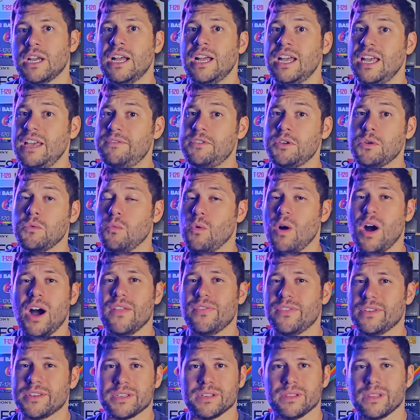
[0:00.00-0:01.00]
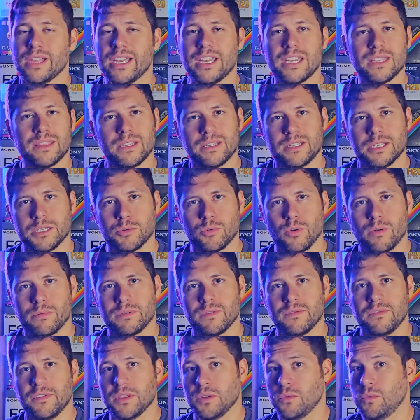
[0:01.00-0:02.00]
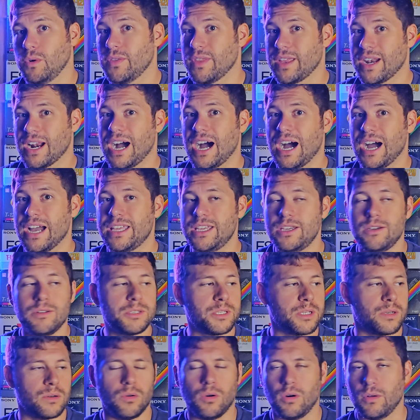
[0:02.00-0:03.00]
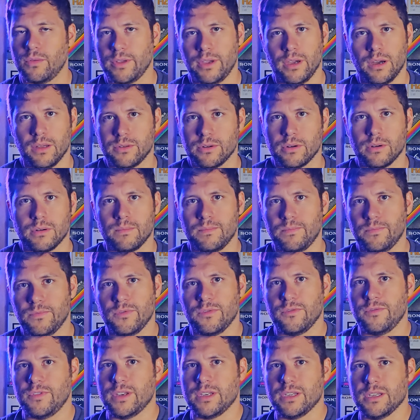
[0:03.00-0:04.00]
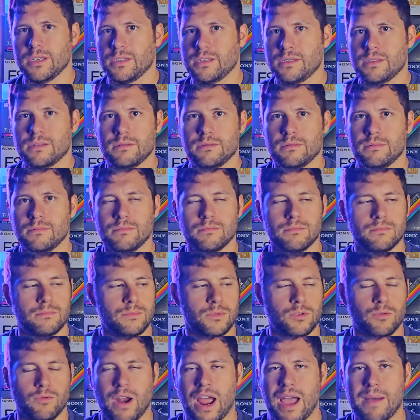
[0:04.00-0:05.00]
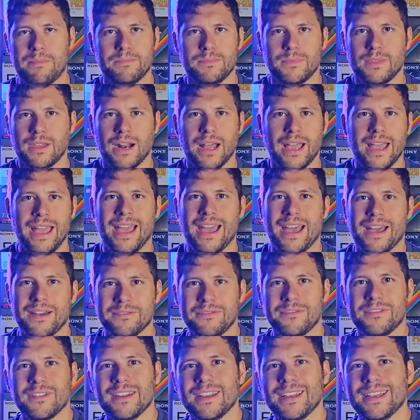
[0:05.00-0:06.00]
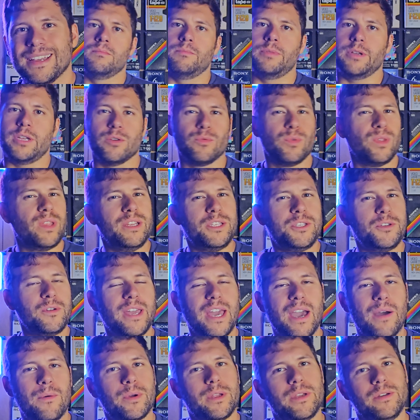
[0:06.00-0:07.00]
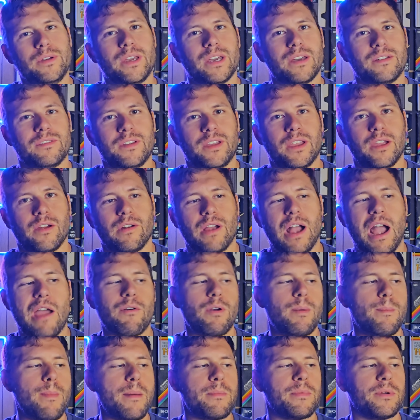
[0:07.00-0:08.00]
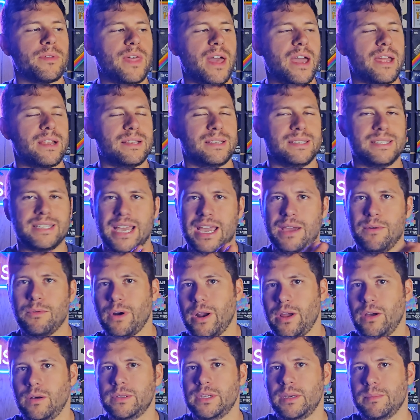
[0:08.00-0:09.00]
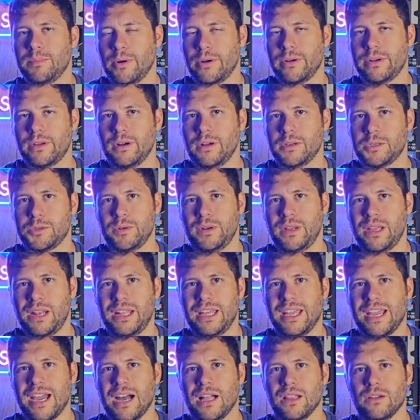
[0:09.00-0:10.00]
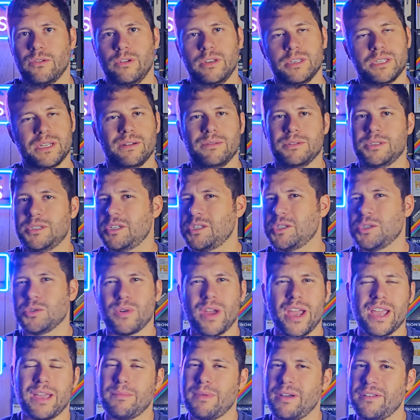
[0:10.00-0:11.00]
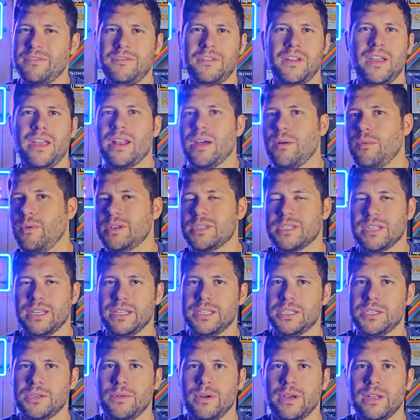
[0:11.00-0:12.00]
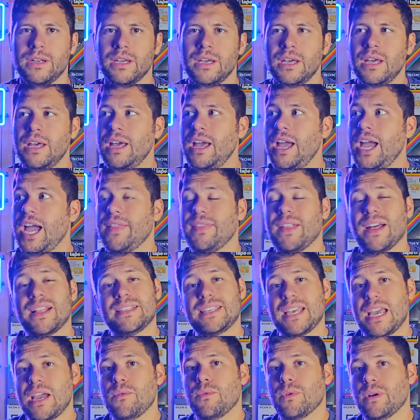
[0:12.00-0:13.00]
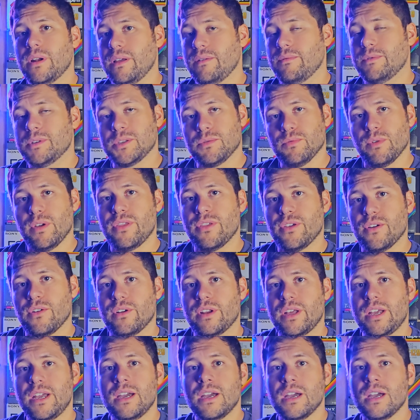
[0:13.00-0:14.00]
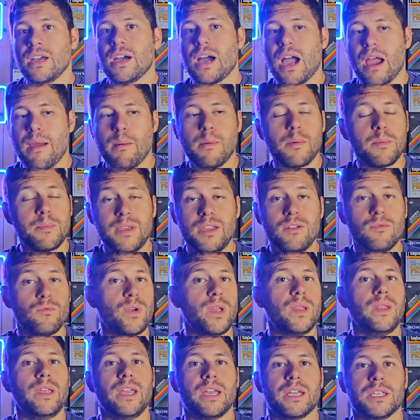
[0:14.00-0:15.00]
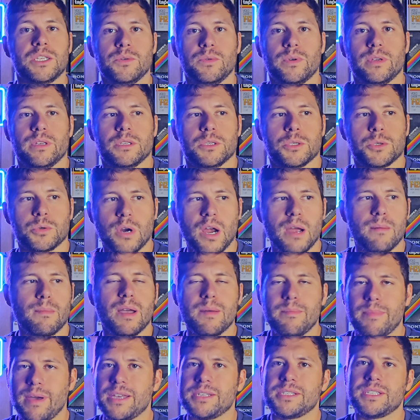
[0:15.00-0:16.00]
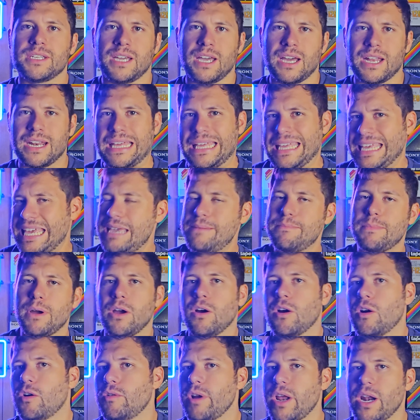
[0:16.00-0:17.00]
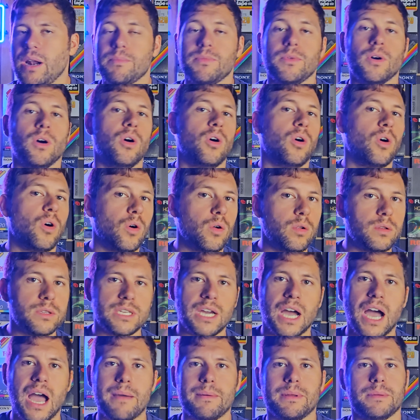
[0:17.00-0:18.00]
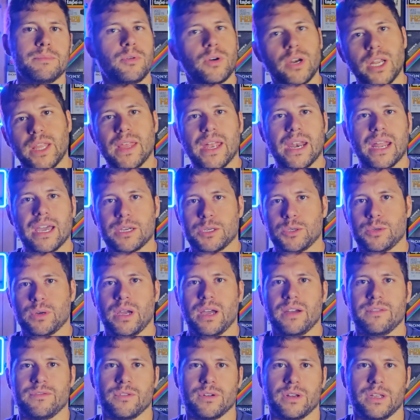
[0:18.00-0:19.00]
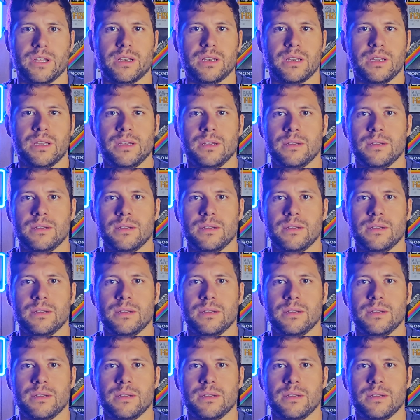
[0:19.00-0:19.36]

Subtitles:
If you want, there's a link in the description for the one that I use and all the other fitness crap that I have. But you really do get what you give here. I remember that day where I only burned 180 calories and I was just dragging my feet, I wasn't into it. And that day where it was 330, I remember being really into it and trying my best to kind of keep my heart rate up the whole time and putting that extra effort in.